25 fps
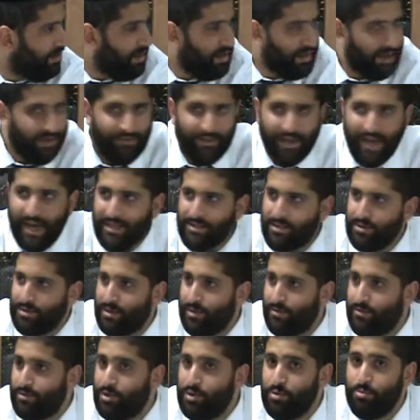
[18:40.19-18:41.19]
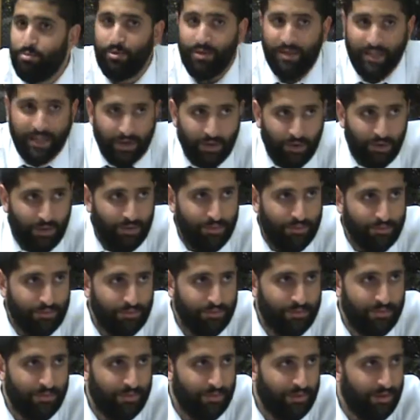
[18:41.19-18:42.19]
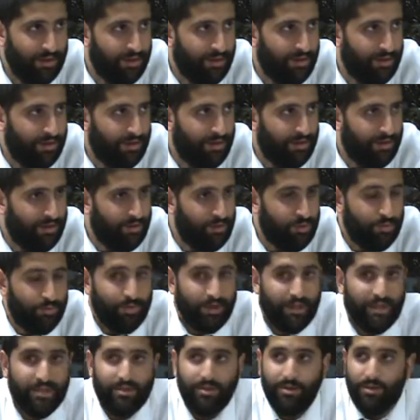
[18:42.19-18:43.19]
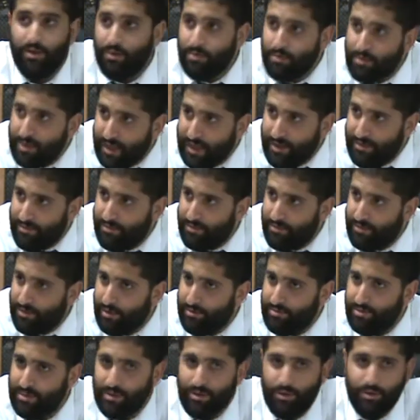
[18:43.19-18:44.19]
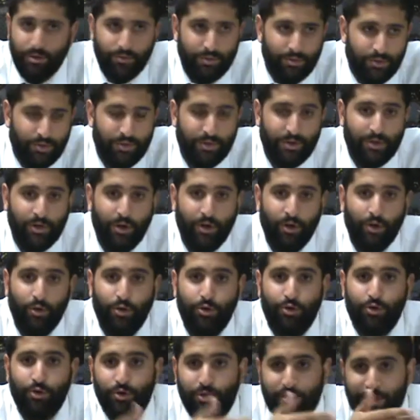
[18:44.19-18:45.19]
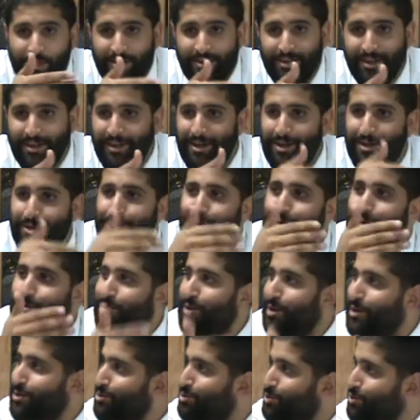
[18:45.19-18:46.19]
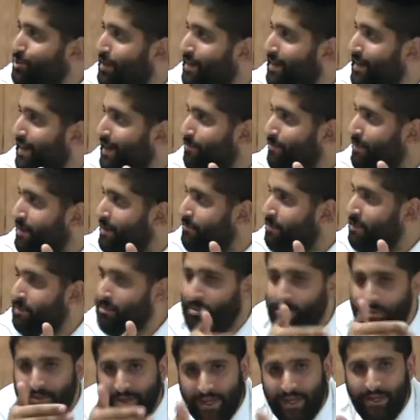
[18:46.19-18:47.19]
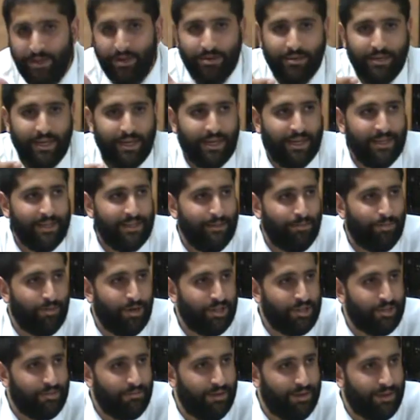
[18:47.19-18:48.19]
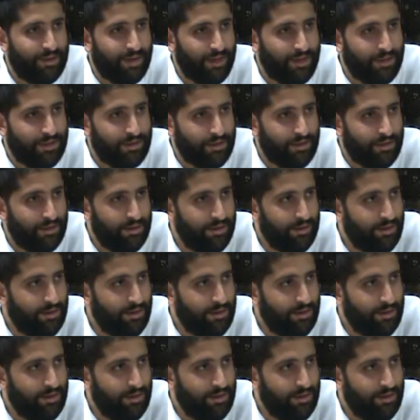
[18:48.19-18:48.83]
You have to ask yourself. So you bring that home. You bring it to your own life. All of a sudden, you're the one who's trying to help other people, but now you're taking depression medication.